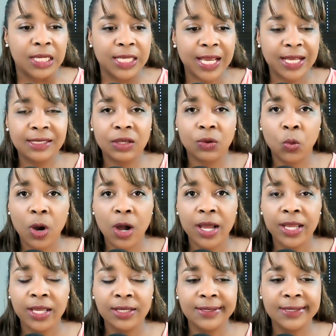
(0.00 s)
yes it
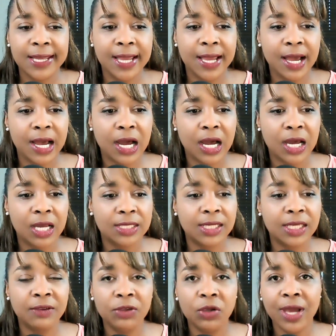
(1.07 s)
was uh to
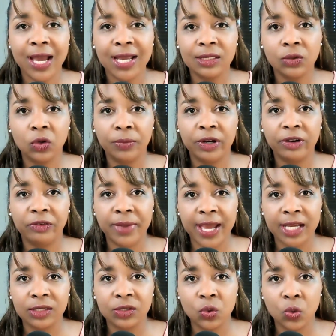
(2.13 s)
give you guys a little bit of a
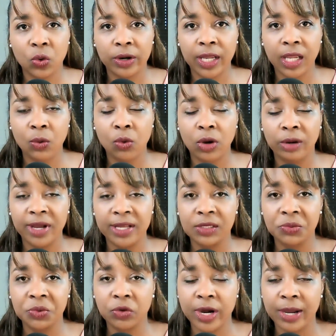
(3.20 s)
backstory one of my
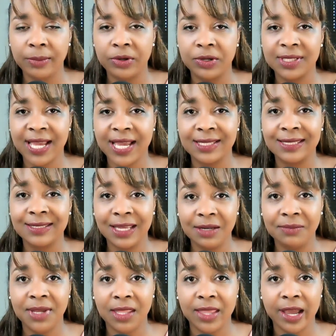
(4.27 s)
subscribers had
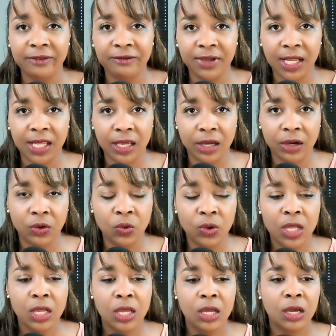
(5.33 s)
sent me that video
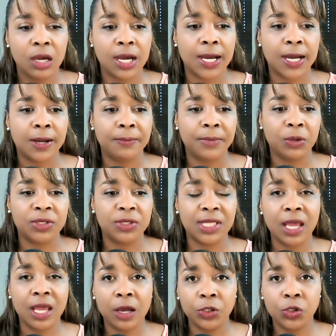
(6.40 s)
um it was
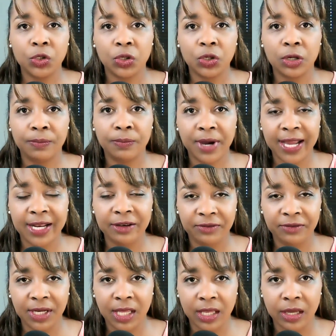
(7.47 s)
the hunter biden
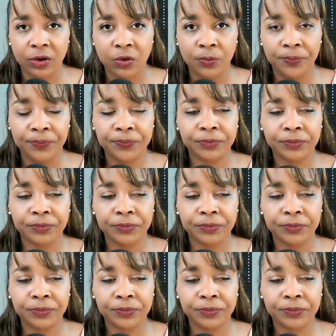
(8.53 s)
video